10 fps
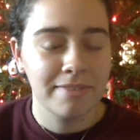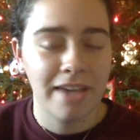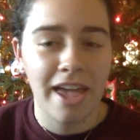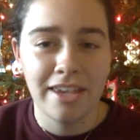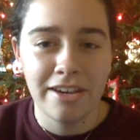
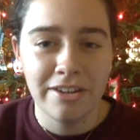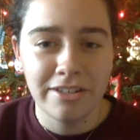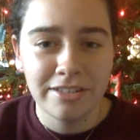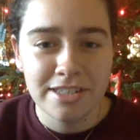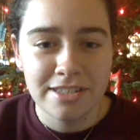
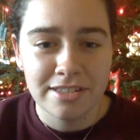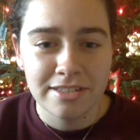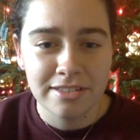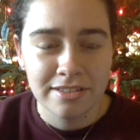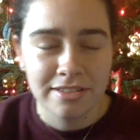here's
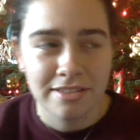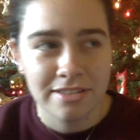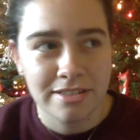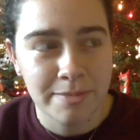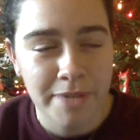
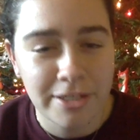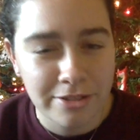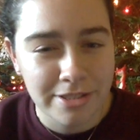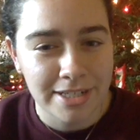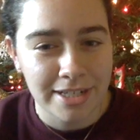some
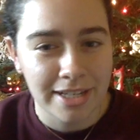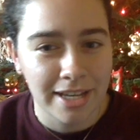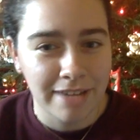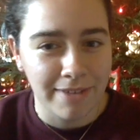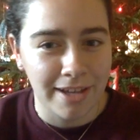interesting
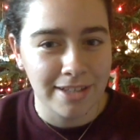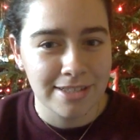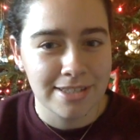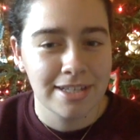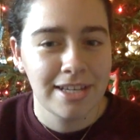
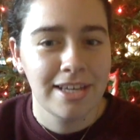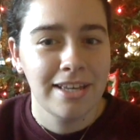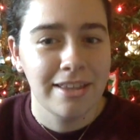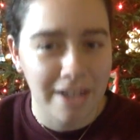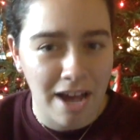advice
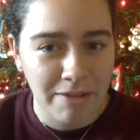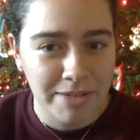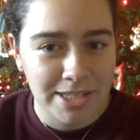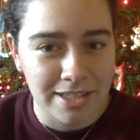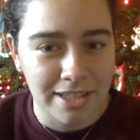that I got
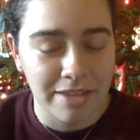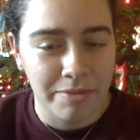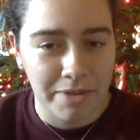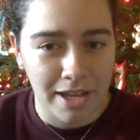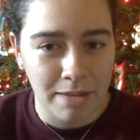recently that
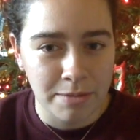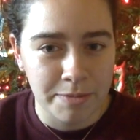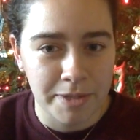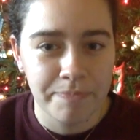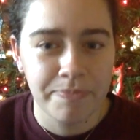really helped
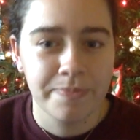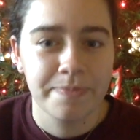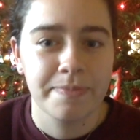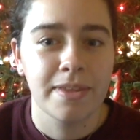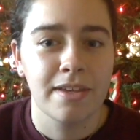me.
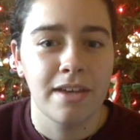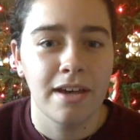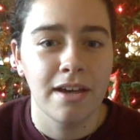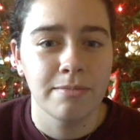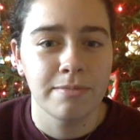
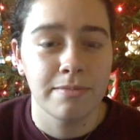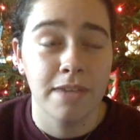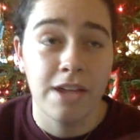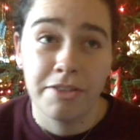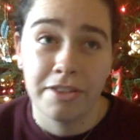The
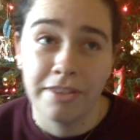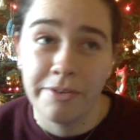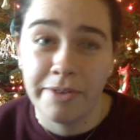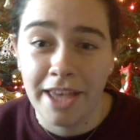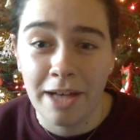other thing that
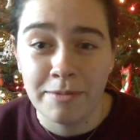really helped